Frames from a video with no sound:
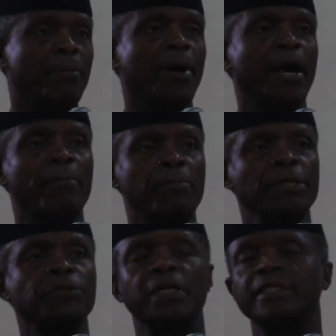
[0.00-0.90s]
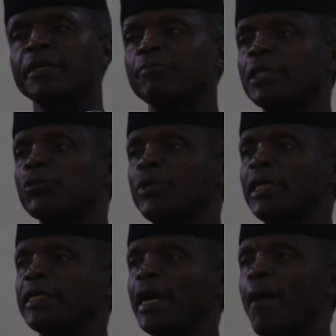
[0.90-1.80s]
by arbitrating
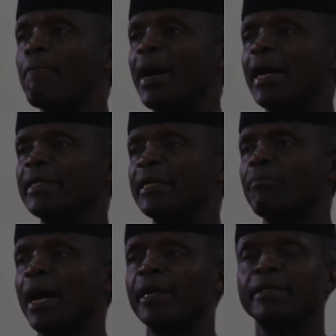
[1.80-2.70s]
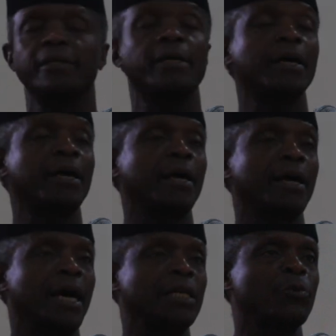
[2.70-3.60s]
between man and man,
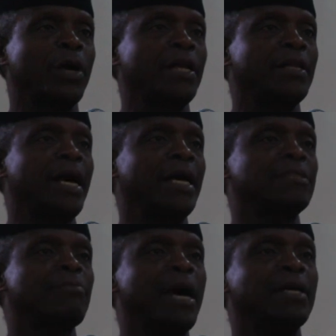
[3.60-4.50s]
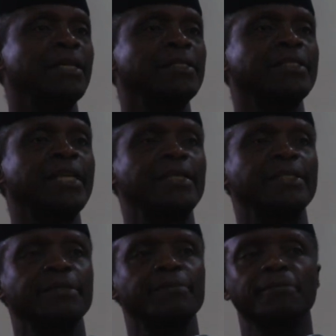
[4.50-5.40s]
as well as man and
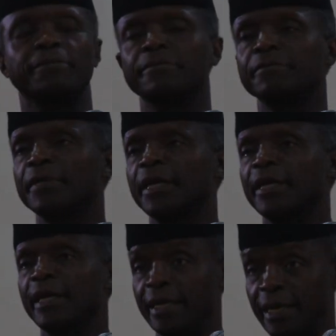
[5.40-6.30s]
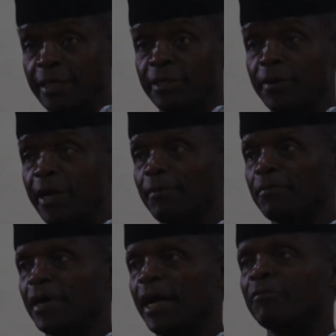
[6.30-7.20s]
state. In Nigeria,
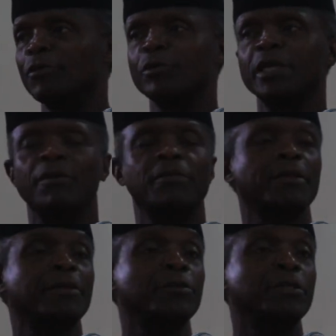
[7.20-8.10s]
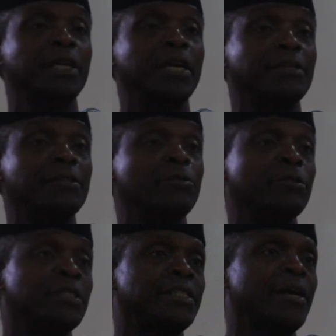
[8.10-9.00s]
I have no doubt that the judiciary, the
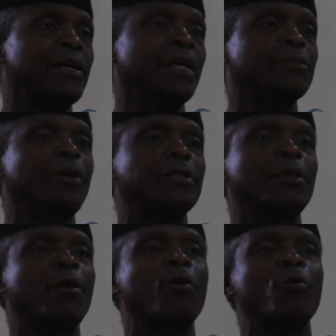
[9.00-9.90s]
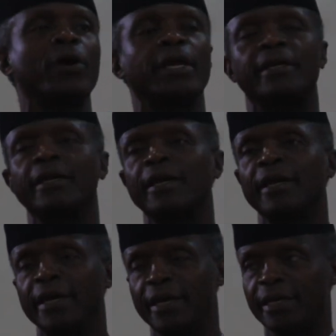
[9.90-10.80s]
judiciary has gone a long way
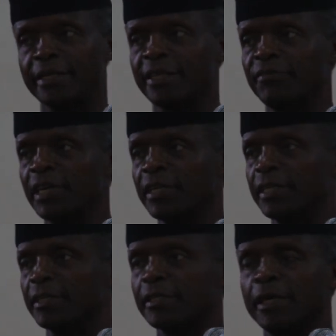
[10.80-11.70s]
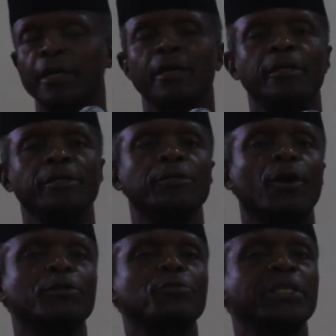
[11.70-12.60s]
in achieving this,
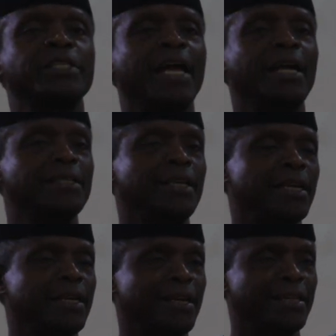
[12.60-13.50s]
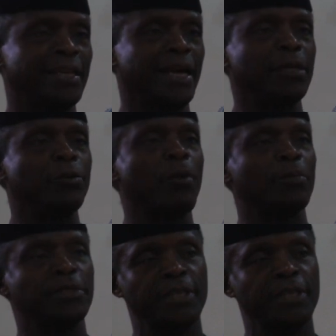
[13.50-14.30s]
notwithstanding the enormous